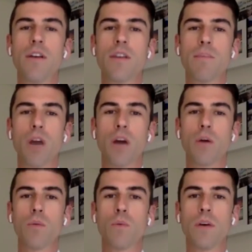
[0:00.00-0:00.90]
The
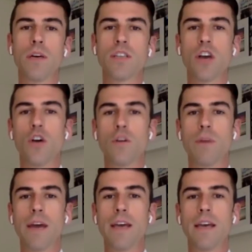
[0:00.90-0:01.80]
bar was owned
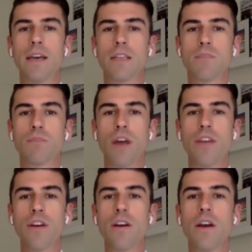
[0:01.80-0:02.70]
by his
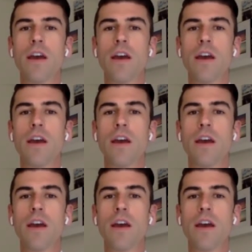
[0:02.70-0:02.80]
brother,